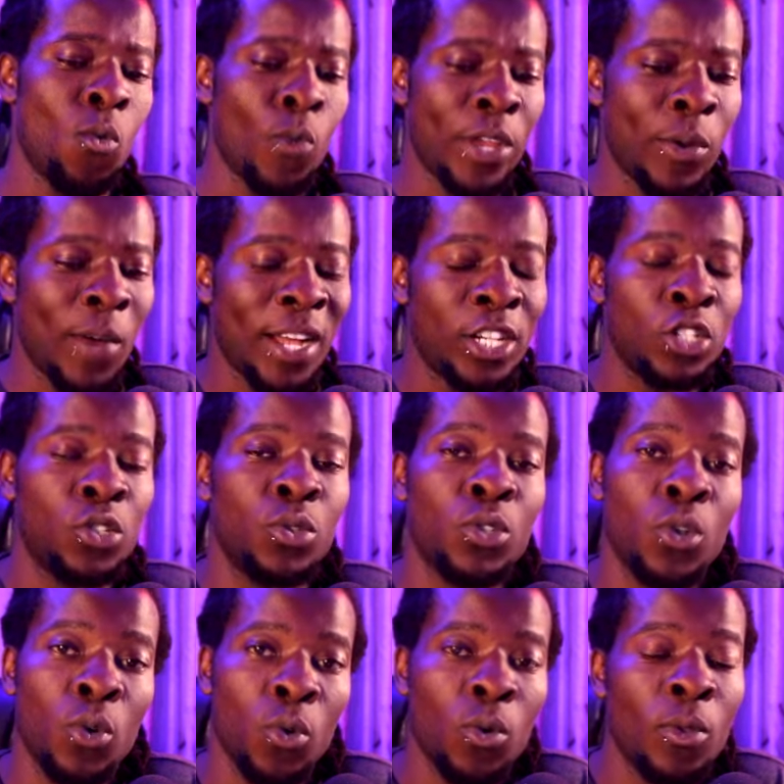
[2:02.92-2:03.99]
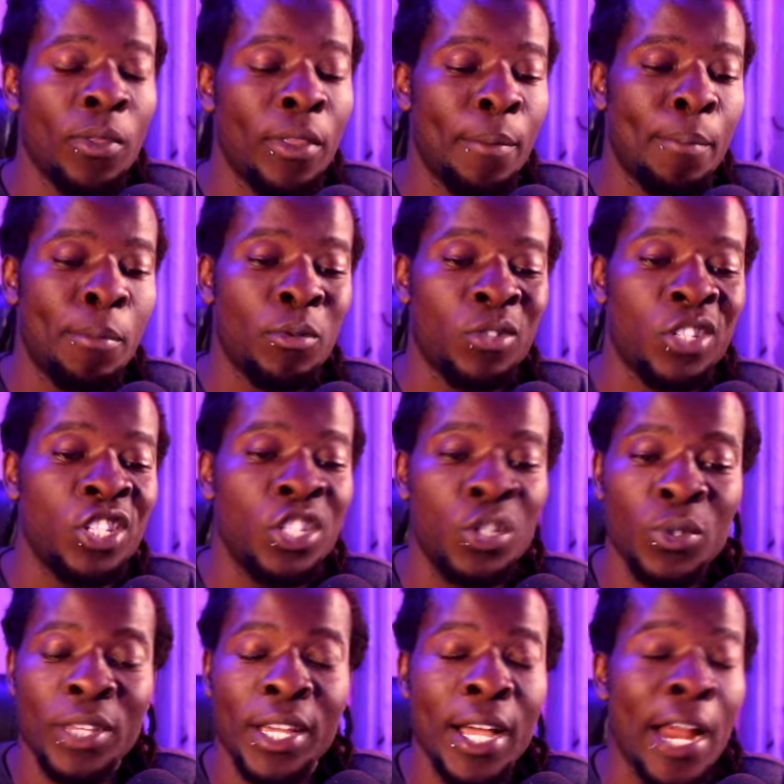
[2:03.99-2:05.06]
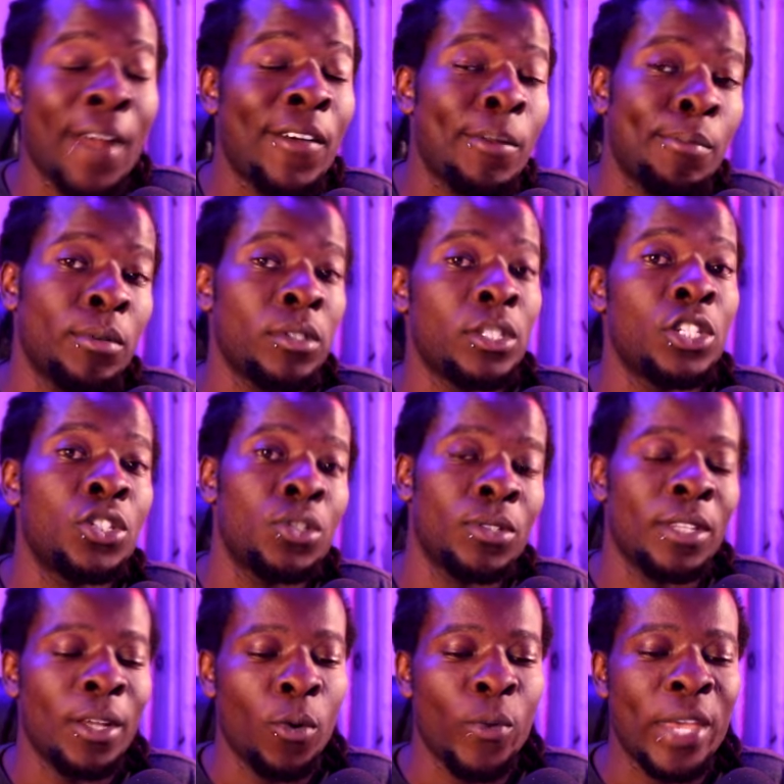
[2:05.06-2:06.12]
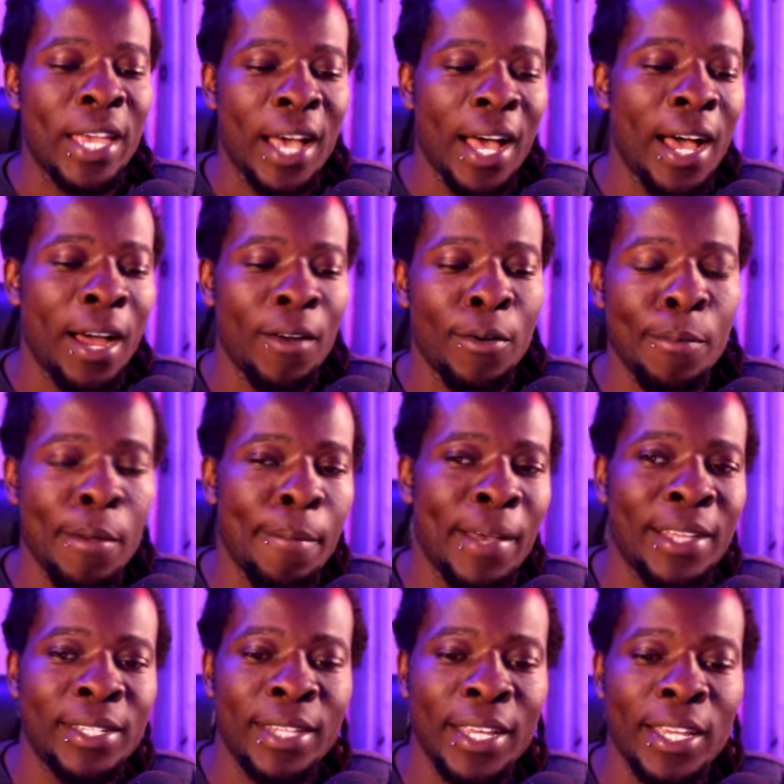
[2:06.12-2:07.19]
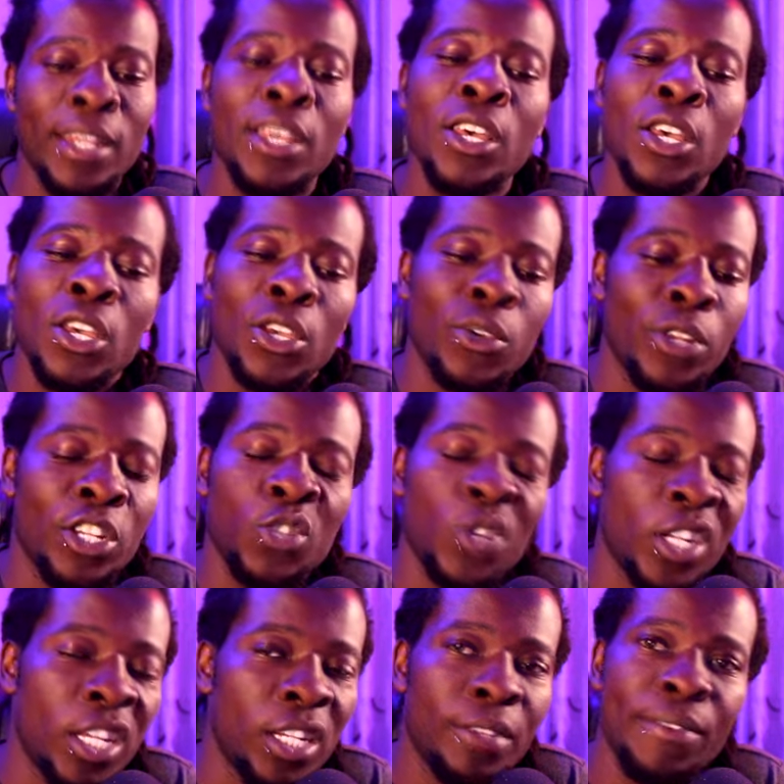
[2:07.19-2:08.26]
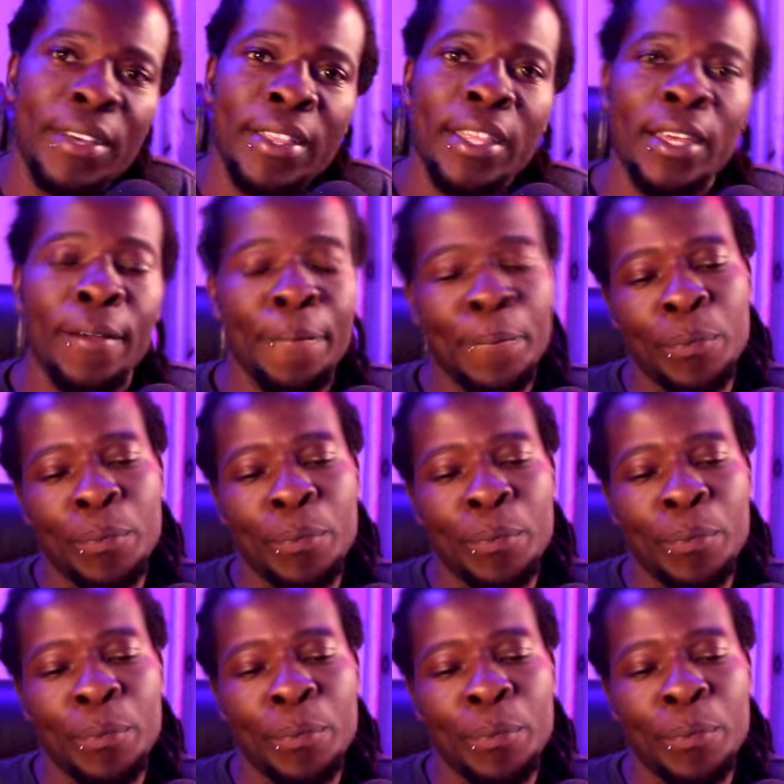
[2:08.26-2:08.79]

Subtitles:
we want to know the position, the current position that we are. Remember I said you need to identify the